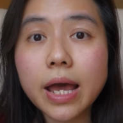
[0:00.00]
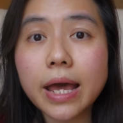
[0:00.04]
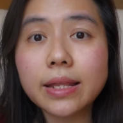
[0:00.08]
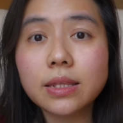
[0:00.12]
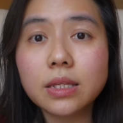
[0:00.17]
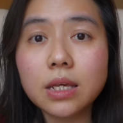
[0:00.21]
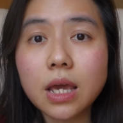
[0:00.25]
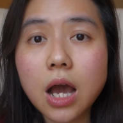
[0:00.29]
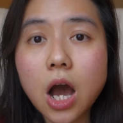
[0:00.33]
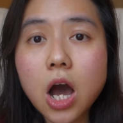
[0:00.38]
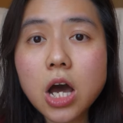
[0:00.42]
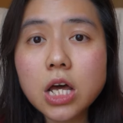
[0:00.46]
at
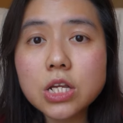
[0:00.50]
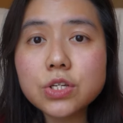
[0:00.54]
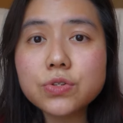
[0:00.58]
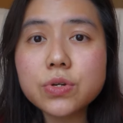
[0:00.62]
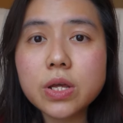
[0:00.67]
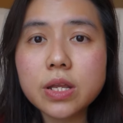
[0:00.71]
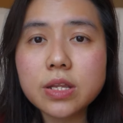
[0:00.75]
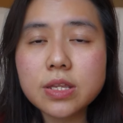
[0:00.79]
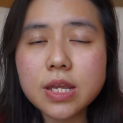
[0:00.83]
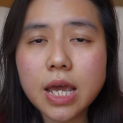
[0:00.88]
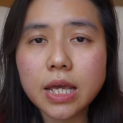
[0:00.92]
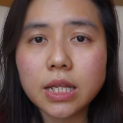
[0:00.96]
the
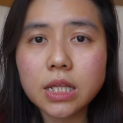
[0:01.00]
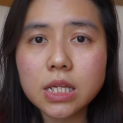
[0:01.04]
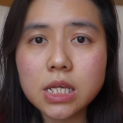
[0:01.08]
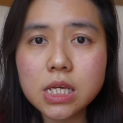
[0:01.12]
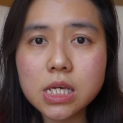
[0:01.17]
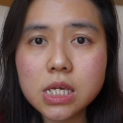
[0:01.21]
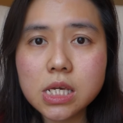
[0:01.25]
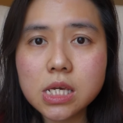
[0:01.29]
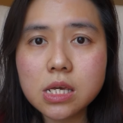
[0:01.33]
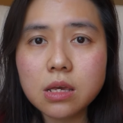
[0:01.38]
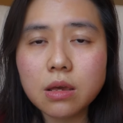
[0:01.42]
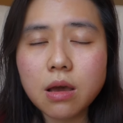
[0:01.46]

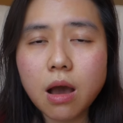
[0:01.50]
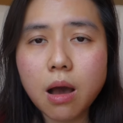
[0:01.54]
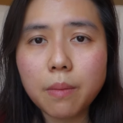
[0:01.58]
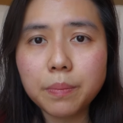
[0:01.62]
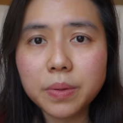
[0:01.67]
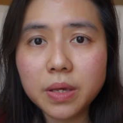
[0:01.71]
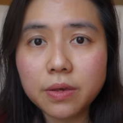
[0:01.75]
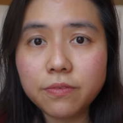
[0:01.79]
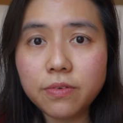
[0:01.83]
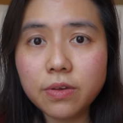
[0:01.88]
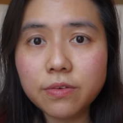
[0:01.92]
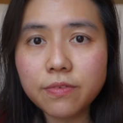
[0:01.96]
190
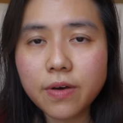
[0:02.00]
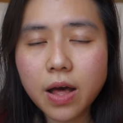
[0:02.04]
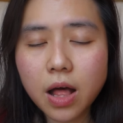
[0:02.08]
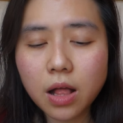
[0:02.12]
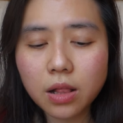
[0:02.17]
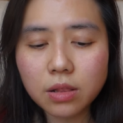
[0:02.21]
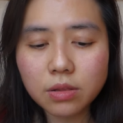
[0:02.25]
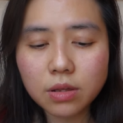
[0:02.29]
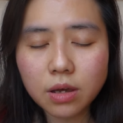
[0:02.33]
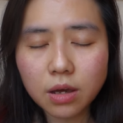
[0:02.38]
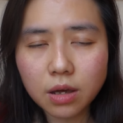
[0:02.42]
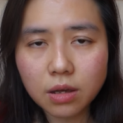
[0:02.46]

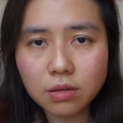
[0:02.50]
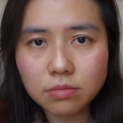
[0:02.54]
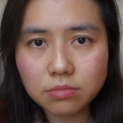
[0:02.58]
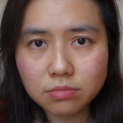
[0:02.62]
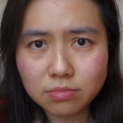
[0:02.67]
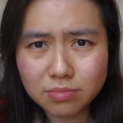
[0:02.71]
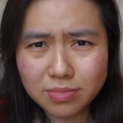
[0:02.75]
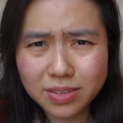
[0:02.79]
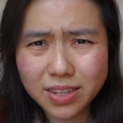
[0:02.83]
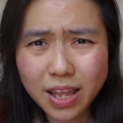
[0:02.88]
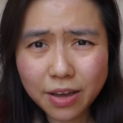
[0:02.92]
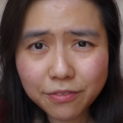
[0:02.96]
PV
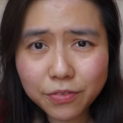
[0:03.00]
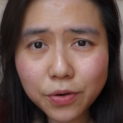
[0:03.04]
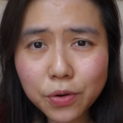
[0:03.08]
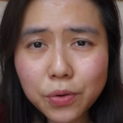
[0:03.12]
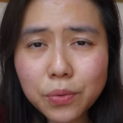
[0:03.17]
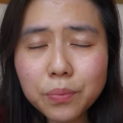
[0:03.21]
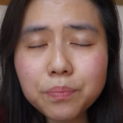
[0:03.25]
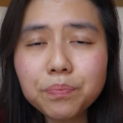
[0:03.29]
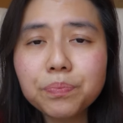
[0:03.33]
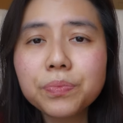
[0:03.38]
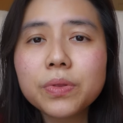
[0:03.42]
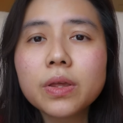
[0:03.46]

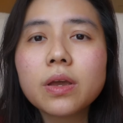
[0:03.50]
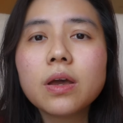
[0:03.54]
level,